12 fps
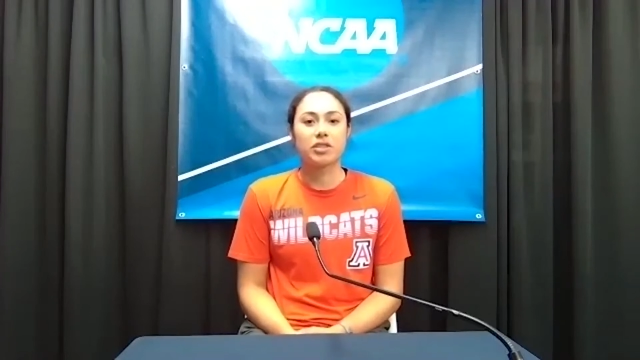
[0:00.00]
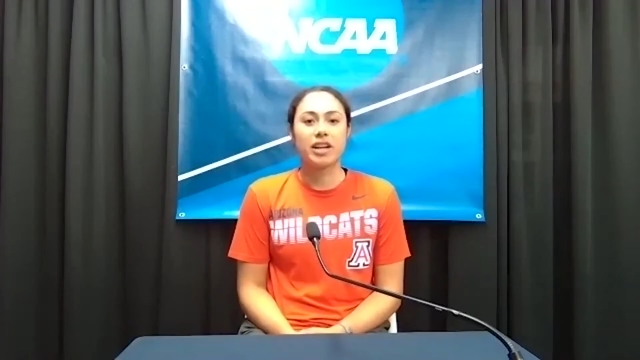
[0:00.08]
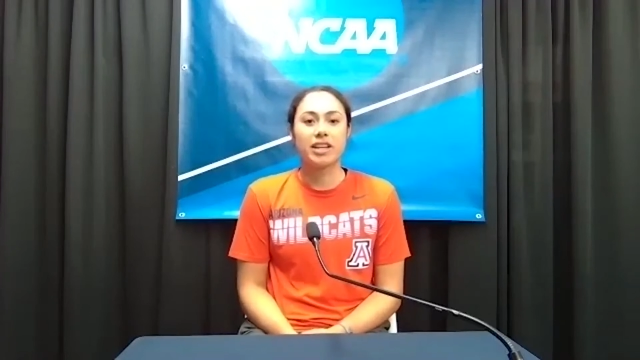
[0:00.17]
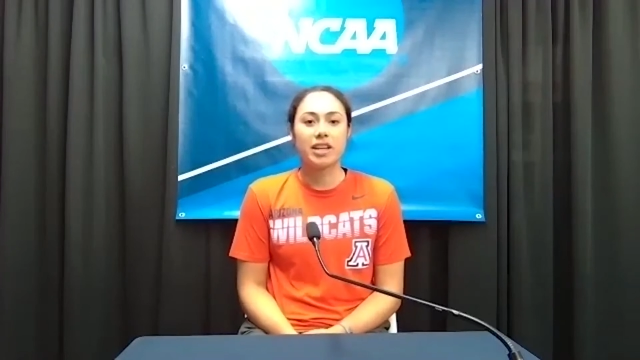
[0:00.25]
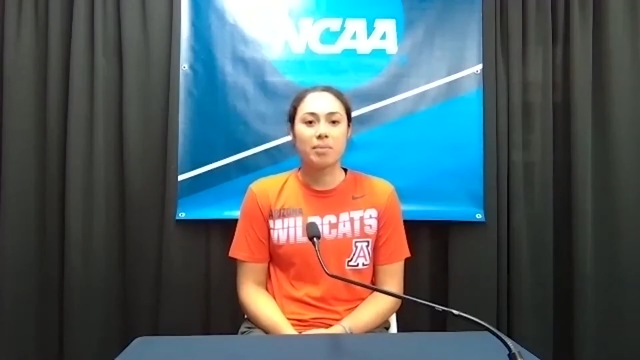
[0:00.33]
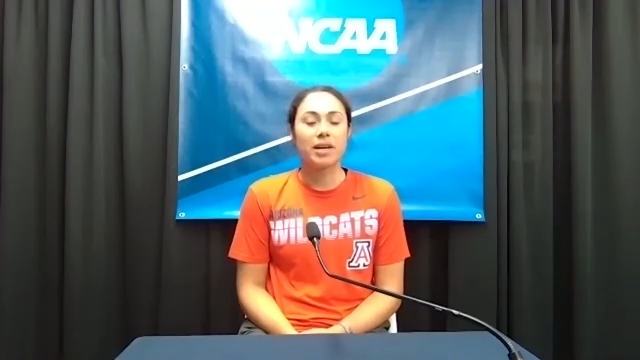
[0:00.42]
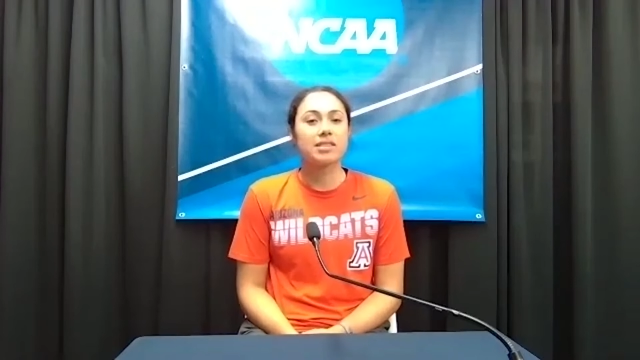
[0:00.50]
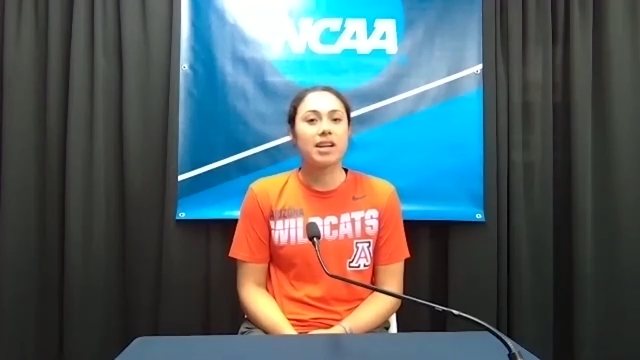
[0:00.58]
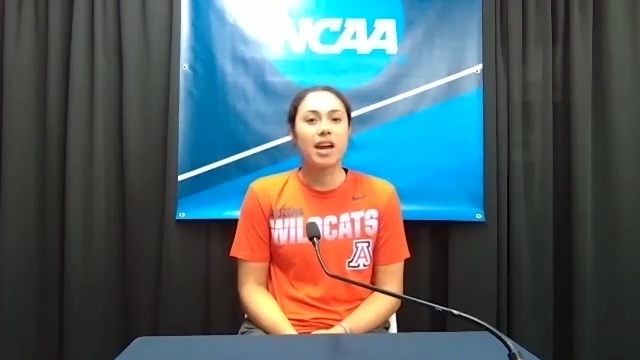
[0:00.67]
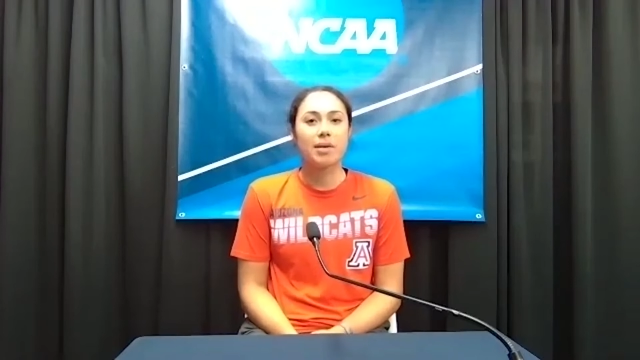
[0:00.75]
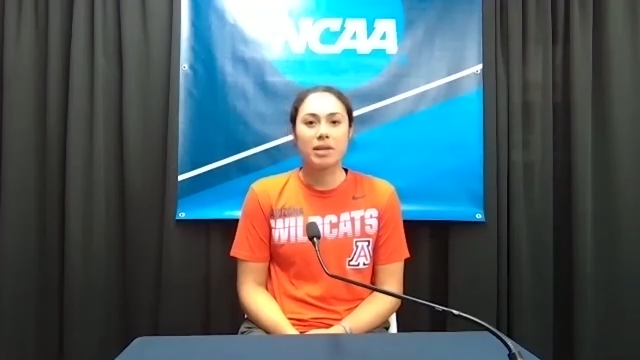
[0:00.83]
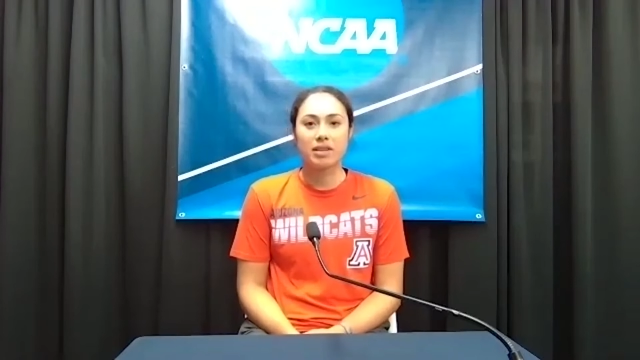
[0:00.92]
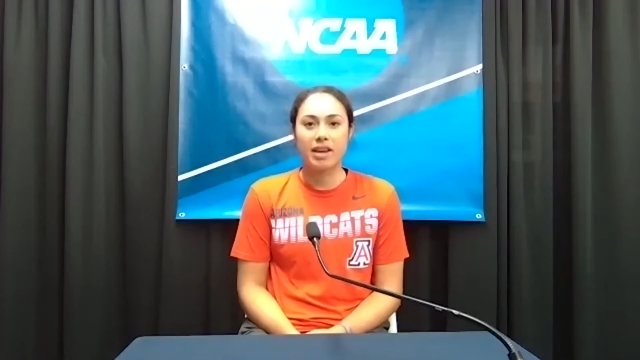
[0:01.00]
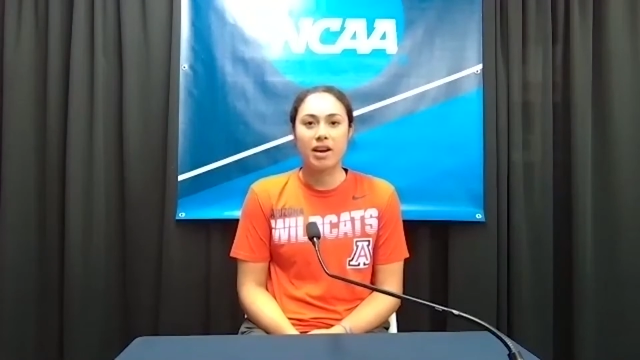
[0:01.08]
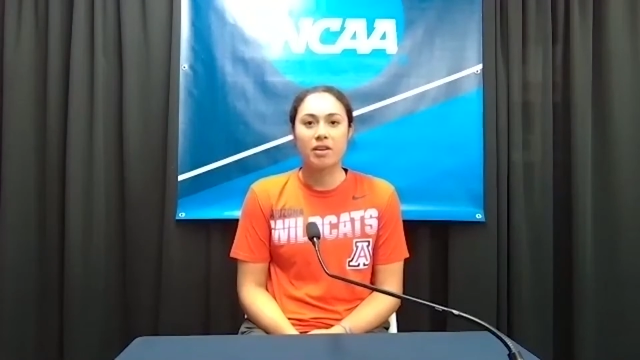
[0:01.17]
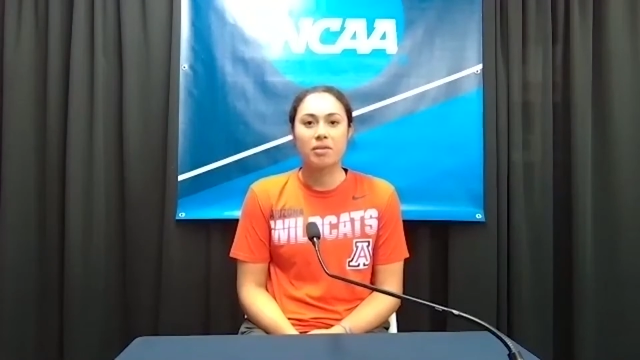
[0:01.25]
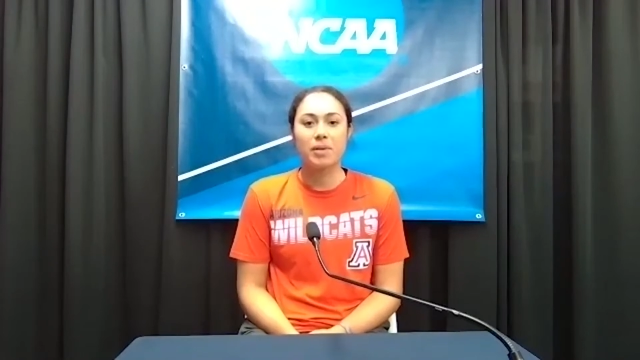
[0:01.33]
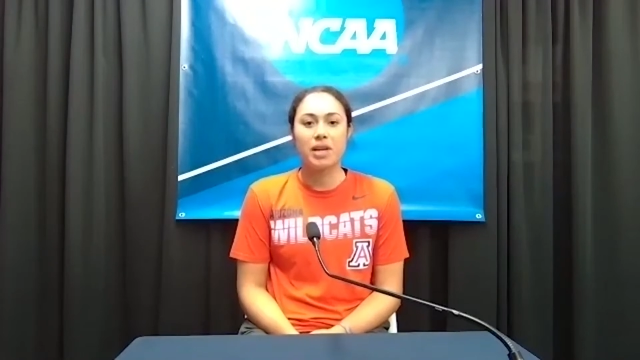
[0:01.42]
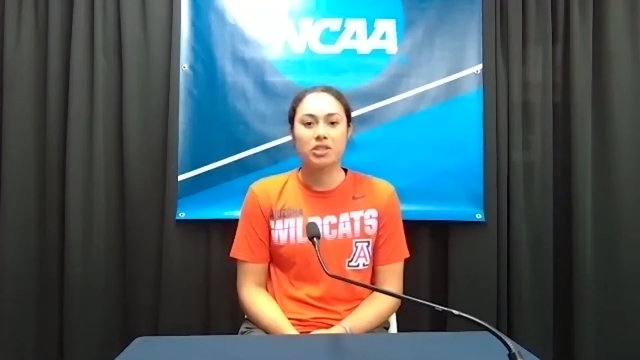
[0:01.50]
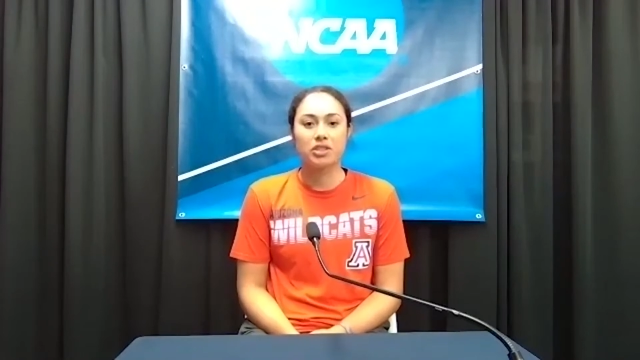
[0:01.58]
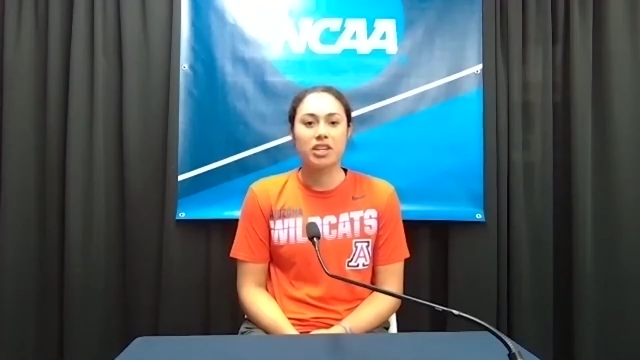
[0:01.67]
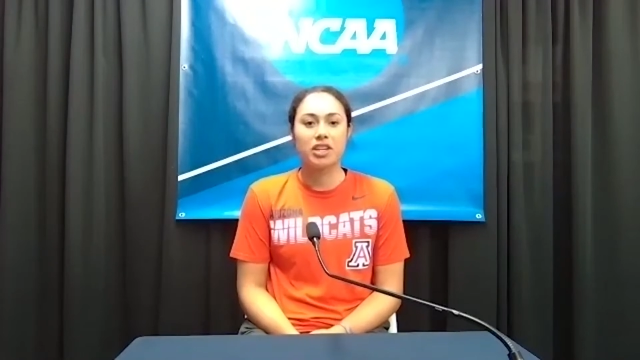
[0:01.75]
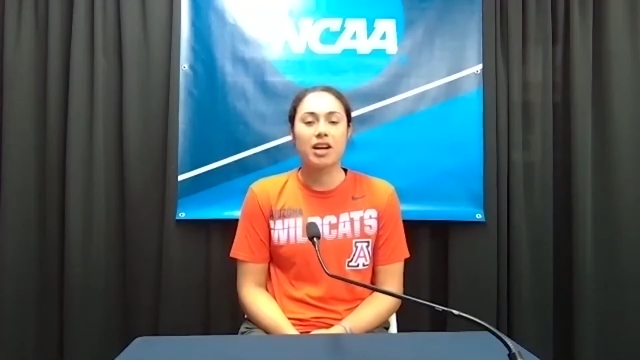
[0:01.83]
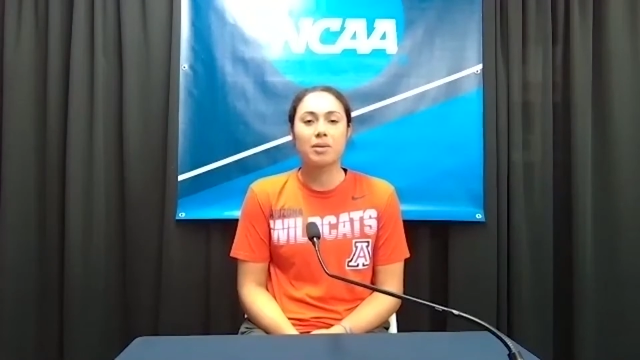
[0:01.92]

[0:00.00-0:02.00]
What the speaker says: trying to get my timing down, make sure